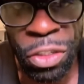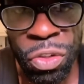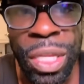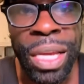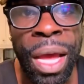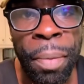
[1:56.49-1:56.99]
You
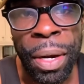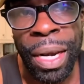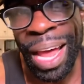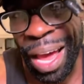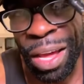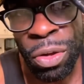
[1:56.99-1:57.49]
think i am a
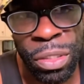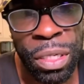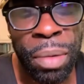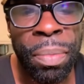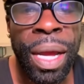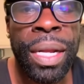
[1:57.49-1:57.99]
liar lie or
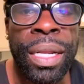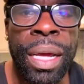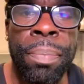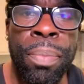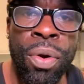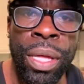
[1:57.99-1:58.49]
something like
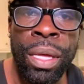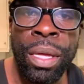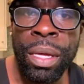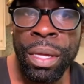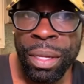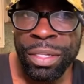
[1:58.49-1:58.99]
that, boy?
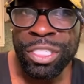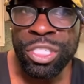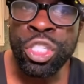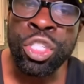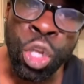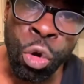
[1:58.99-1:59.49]

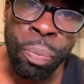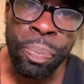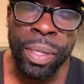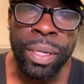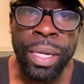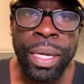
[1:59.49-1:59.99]

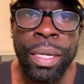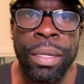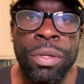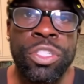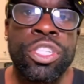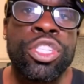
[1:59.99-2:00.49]
Stupid, nigga.
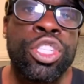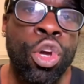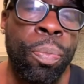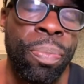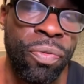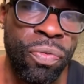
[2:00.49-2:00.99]
You
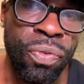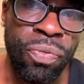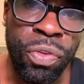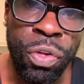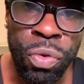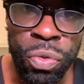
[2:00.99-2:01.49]
stupid for
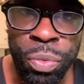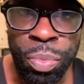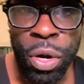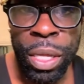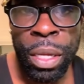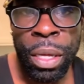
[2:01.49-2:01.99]
views,
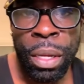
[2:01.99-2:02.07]
boy.